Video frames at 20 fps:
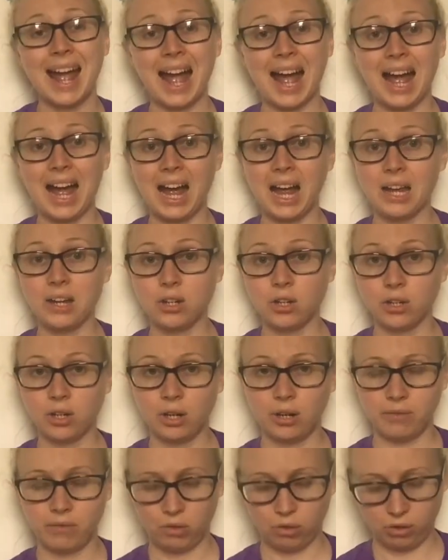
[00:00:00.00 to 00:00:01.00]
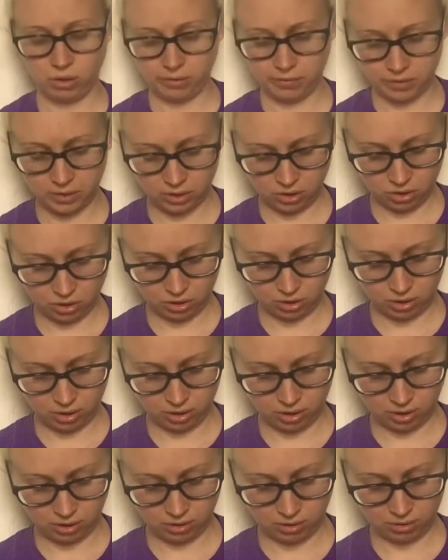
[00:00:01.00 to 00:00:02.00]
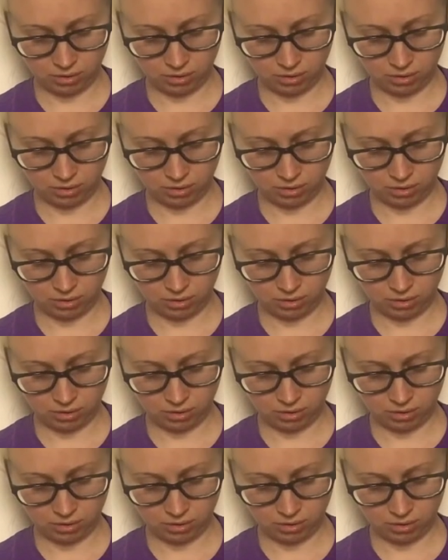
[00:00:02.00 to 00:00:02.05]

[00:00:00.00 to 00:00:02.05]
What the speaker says: I could have all of the toys.